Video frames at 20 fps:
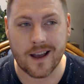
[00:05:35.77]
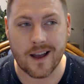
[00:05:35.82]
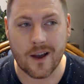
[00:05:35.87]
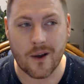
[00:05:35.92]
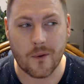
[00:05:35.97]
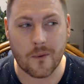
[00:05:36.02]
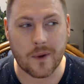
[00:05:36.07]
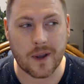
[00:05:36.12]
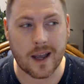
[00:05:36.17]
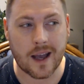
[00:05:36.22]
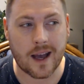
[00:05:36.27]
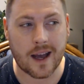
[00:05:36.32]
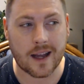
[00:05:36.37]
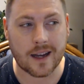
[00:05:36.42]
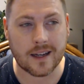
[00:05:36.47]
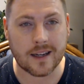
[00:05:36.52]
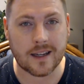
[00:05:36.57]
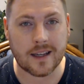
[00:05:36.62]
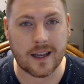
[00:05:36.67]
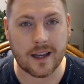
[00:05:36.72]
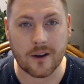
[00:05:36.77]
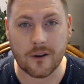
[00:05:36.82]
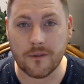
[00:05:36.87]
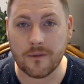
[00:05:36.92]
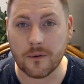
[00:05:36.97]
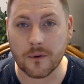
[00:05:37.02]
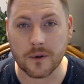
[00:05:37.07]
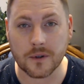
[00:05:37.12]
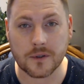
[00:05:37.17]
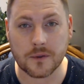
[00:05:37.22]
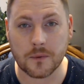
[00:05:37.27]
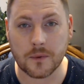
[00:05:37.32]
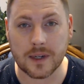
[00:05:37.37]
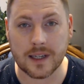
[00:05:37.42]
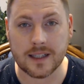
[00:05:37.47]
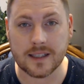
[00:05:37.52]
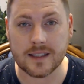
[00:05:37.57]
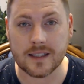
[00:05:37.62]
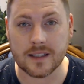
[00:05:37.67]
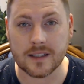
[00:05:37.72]
We had gale force
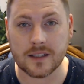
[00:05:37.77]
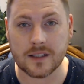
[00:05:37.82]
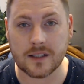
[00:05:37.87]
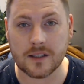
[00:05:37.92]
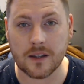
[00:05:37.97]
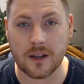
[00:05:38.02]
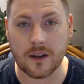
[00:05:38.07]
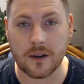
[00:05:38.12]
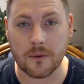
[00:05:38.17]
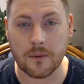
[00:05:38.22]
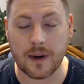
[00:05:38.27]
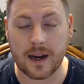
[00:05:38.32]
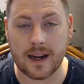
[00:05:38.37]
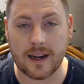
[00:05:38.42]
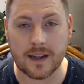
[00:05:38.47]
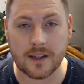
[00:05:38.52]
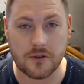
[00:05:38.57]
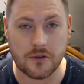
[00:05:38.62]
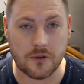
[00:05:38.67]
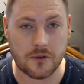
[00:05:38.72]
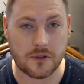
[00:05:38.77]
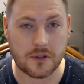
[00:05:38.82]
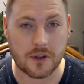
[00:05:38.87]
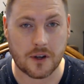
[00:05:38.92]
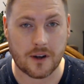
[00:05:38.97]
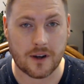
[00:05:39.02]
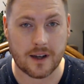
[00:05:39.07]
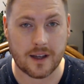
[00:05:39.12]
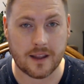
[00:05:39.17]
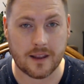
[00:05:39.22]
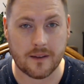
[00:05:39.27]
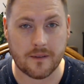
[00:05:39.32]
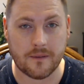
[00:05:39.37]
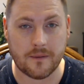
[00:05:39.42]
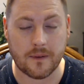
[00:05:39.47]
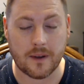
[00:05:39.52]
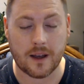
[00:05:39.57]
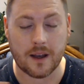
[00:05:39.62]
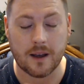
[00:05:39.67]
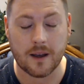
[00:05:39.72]
winds and rain, as you saw in
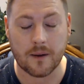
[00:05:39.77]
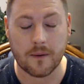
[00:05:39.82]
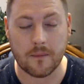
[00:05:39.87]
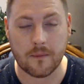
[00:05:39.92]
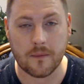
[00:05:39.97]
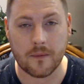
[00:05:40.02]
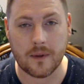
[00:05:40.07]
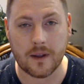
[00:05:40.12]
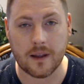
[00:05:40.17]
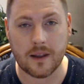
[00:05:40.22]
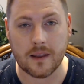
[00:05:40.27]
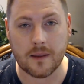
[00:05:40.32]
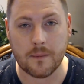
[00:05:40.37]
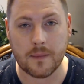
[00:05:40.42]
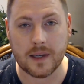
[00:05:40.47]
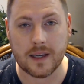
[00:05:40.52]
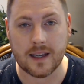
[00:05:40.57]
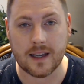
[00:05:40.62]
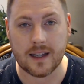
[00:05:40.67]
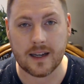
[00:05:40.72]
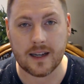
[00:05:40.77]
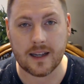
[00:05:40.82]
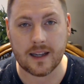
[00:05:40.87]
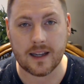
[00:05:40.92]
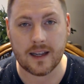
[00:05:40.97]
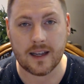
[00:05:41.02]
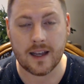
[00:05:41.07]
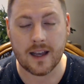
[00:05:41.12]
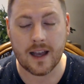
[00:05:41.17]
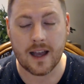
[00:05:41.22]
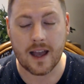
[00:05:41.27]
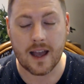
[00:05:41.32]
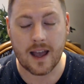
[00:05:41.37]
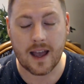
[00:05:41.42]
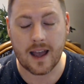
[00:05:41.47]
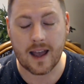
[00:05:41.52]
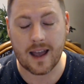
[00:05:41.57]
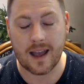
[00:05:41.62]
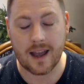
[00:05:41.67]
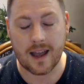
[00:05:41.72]
the beginning,
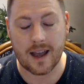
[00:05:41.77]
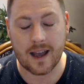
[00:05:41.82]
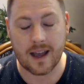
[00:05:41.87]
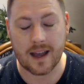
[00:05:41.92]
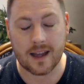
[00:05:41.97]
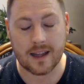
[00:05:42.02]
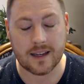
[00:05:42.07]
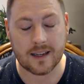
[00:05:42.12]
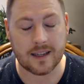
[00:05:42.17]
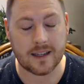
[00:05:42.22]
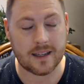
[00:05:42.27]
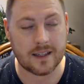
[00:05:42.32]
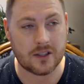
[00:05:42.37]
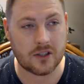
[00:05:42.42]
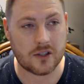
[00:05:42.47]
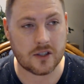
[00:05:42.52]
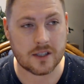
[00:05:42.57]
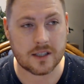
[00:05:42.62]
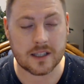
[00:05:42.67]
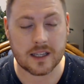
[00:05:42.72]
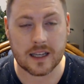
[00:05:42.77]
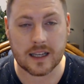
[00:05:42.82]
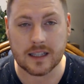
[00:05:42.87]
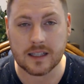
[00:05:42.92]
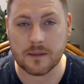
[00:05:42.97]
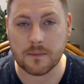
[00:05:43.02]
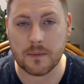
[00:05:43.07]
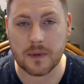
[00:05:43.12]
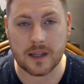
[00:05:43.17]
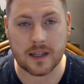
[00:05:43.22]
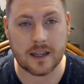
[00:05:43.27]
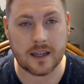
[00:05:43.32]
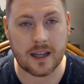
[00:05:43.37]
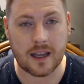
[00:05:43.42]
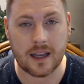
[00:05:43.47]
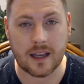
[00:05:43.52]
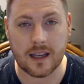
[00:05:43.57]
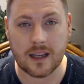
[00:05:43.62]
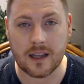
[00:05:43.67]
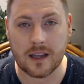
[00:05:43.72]
and it's been
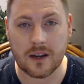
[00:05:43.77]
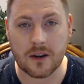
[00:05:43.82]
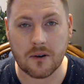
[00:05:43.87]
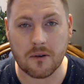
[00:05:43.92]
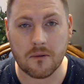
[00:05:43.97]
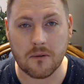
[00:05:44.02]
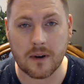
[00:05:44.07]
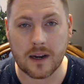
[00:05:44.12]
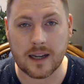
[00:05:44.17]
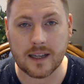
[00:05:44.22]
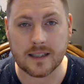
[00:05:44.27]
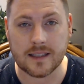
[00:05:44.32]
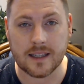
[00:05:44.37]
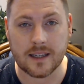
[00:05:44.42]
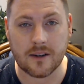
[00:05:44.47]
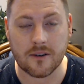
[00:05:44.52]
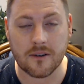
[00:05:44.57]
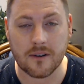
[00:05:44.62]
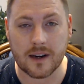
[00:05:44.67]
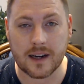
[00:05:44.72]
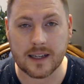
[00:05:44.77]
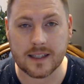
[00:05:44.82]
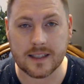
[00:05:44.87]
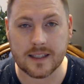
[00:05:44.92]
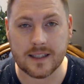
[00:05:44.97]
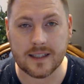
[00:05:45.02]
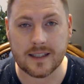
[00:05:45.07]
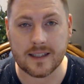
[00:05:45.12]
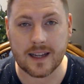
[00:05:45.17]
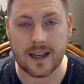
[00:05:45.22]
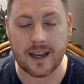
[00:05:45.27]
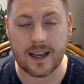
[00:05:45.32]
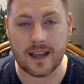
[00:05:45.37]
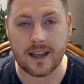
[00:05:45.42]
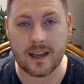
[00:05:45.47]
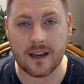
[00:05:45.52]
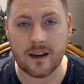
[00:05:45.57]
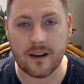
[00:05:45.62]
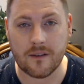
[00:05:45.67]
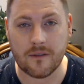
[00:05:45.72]
a crazy, crazy day
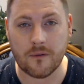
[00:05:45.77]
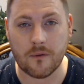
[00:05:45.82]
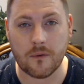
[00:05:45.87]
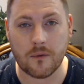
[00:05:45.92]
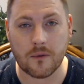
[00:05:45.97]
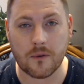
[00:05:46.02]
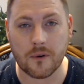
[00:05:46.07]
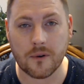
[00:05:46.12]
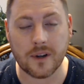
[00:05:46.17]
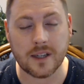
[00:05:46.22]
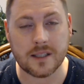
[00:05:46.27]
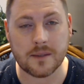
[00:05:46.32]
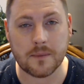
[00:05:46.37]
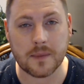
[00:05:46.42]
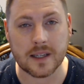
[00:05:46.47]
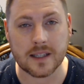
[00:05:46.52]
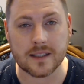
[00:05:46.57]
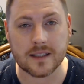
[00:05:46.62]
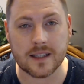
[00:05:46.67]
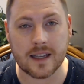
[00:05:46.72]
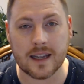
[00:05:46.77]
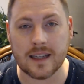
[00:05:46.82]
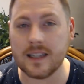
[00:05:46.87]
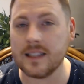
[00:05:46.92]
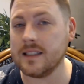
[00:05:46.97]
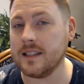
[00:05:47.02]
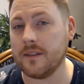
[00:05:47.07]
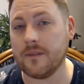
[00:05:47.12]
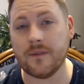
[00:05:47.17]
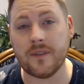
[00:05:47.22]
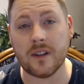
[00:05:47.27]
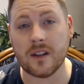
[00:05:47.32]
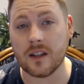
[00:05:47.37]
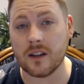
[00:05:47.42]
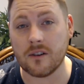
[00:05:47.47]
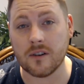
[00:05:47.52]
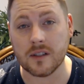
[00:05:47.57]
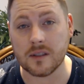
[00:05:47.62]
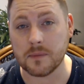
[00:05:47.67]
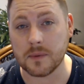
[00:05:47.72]
of Christmas. It doesn't even feel like
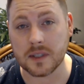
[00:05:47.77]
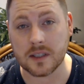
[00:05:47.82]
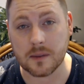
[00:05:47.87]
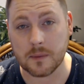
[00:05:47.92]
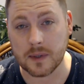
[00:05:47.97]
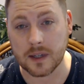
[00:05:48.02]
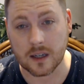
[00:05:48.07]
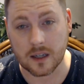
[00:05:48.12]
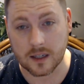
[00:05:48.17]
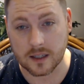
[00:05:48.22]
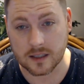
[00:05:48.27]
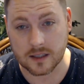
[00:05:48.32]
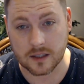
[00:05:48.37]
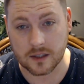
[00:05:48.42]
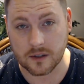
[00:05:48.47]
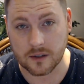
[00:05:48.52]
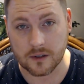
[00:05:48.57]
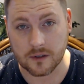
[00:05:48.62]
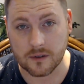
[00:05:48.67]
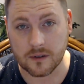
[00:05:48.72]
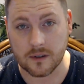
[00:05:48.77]
Christmas, to be honest with you.